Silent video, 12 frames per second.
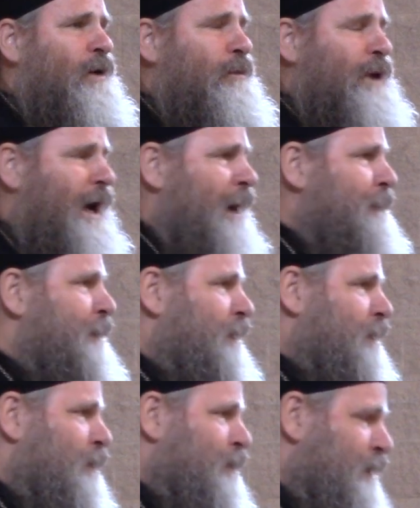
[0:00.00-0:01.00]

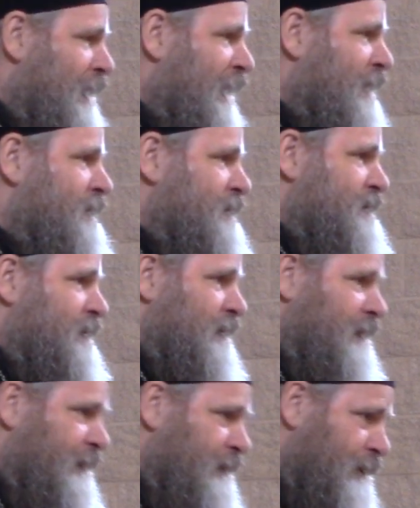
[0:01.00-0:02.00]
popular practice
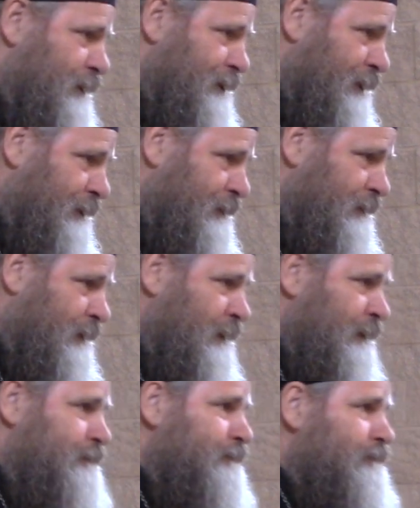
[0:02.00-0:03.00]
in literature,
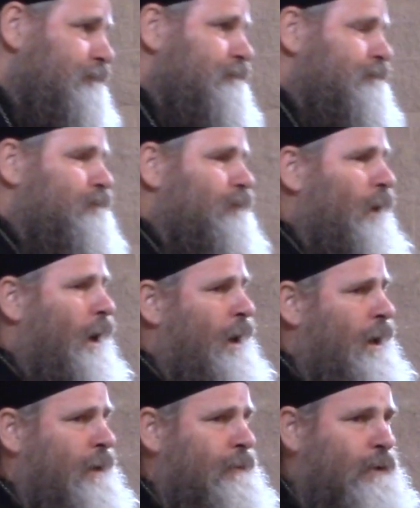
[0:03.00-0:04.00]

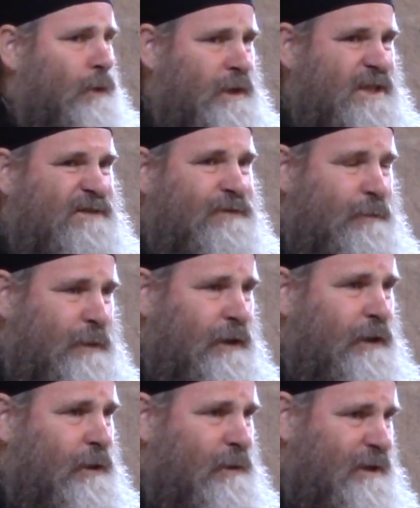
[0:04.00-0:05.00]
are, of course,
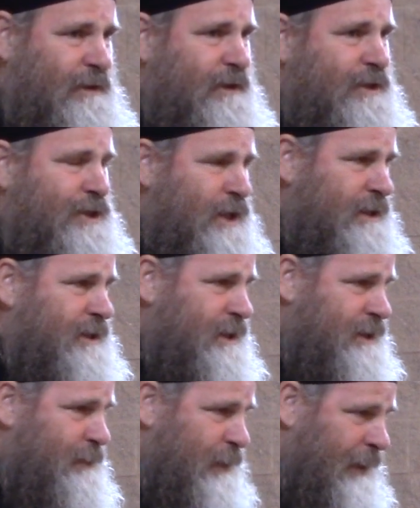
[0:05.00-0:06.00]
familiar with the
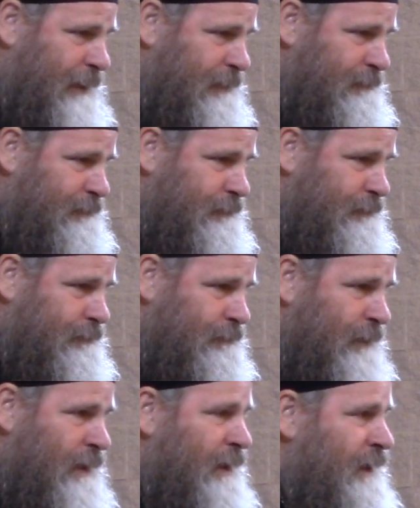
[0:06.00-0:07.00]
Jesus prayer.
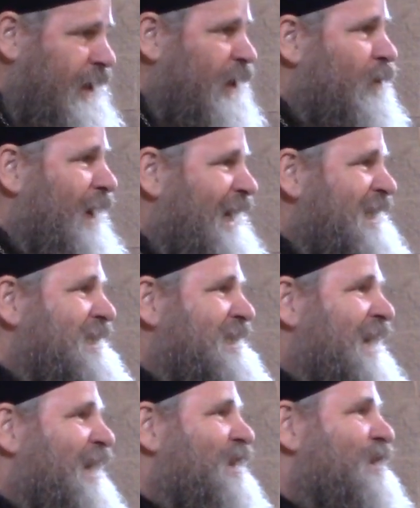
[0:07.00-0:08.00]
It arises
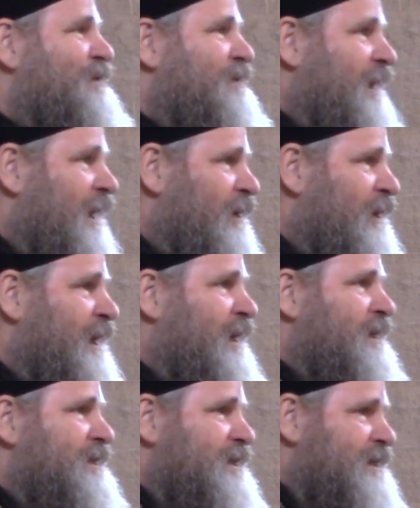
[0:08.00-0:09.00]
out of the very
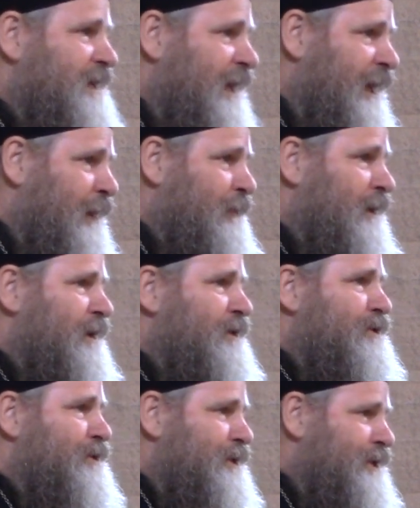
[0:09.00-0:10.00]
same
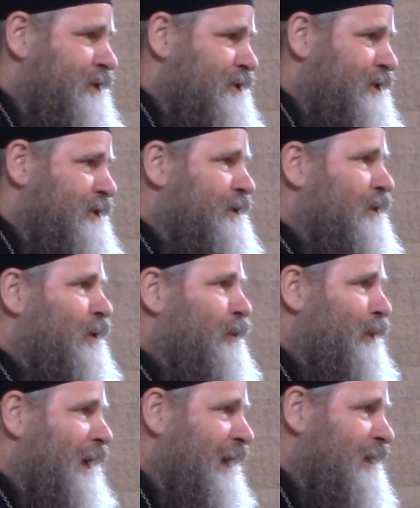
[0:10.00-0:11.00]
tradition
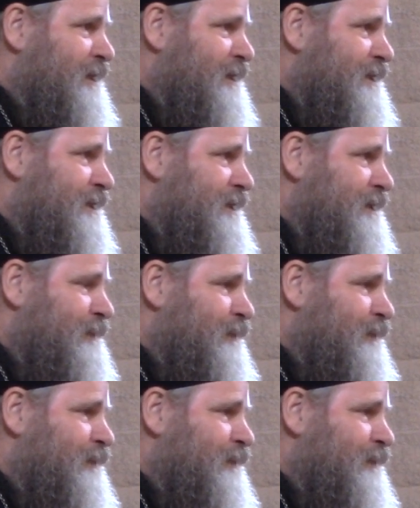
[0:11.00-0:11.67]
or practice,